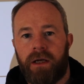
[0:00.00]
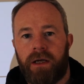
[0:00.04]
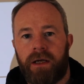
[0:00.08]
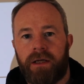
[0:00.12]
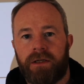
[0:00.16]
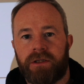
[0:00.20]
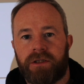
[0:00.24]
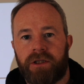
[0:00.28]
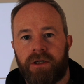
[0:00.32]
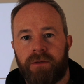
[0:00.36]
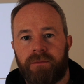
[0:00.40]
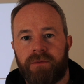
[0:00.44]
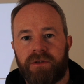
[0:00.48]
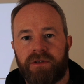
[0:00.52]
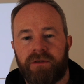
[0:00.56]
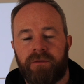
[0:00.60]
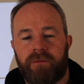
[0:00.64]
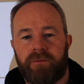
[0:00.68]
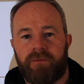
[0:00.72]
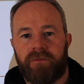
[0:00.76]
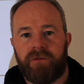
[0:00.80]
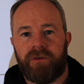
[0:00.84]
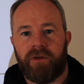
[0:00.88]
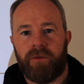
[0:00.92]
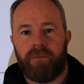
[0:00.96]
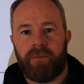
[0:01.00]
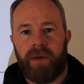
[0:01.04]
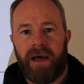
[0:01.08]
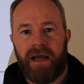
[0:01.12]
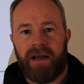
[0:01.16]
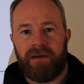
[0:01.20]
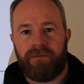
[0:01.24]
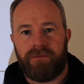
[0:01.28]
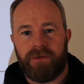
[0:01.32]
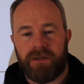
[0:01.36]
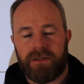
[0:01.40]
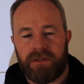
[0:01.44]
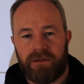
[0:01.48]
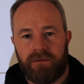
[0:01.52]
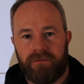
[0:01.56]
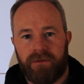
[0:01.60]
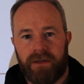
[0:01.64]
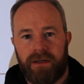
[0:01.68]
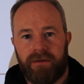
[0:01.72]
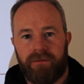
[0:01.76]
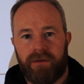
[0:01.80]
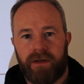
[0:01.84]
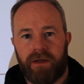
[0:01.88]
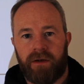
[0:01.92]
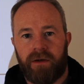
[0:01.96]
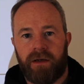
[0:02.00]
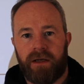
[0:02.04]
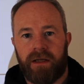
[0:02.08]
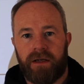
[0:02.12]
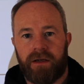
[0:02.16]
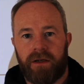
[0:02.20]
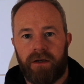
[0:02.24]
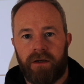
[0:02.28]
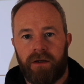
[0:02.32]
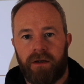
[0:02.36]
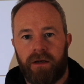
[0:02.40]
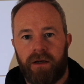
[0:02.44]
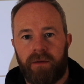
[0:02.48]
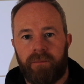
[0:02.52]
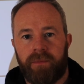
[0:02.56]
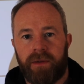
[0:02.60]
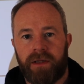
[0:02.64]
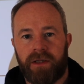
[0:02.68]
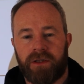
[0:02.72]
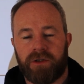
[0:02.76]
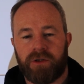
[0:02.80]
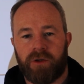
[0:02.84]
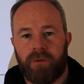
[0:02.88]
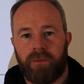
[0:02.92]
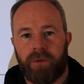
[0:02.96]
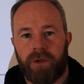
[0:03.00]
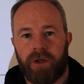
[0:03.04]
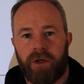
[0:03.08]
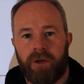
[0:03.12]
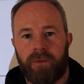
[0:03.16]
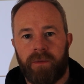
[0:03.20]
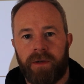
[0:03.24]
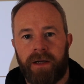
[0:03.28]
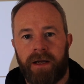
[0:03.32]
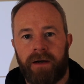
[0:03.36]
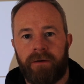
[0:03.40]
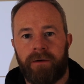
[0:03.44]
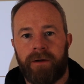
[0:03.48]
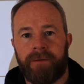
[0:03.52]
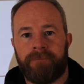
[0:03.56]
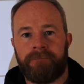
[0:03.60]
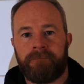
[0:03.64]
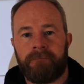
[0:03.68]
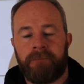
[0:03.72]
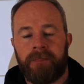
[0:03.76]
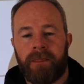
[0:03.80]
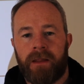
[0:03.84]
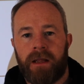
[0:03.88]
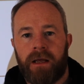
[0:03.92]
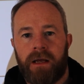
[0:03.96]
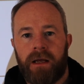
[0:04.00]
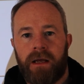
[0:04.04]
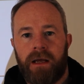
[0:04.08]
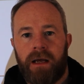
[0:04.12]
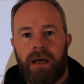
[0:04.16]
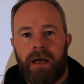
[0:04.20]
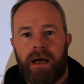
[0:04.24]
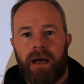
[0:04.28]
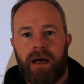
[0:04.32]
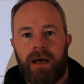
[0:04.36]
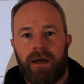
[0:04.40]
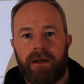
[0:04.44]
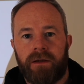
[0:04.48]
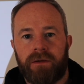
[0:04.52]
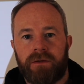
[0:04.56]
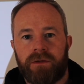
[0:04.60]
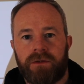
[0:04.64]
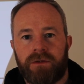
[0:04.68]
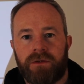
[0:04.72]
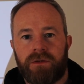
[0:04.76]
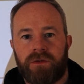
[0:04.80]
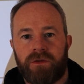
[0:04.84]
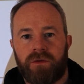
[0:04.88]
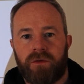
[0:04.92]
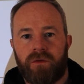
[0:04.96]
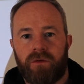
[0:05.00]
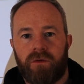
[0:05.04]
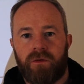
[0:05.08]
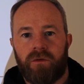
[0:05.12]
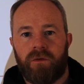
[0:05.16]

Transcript: in terms of the benefits of living in a built-up urban area. And